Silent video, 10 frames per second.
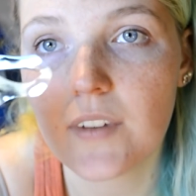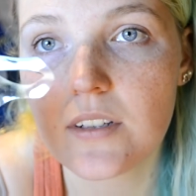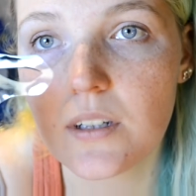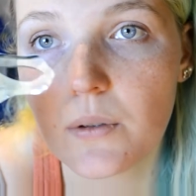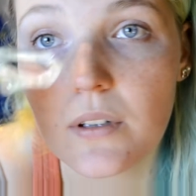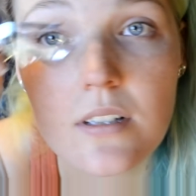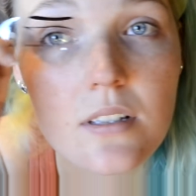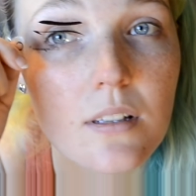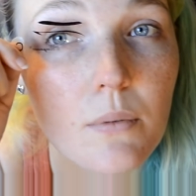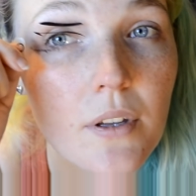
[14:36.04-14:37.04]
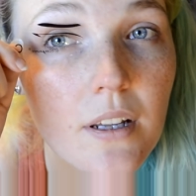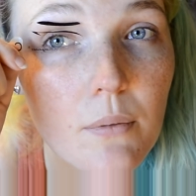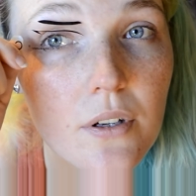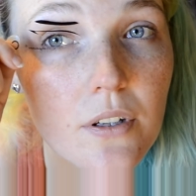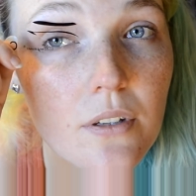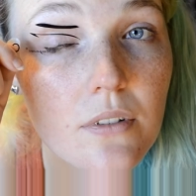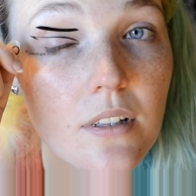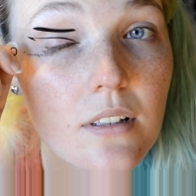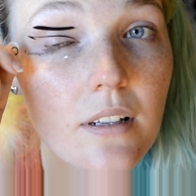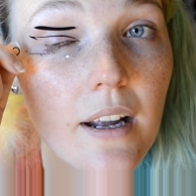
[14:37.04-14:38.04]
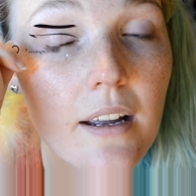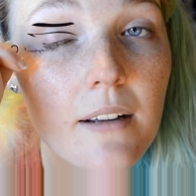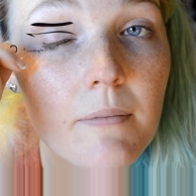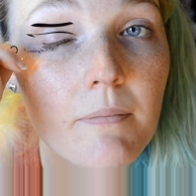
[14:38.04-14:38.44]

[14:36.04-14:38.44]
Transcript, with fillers: so this is the one that we're using today.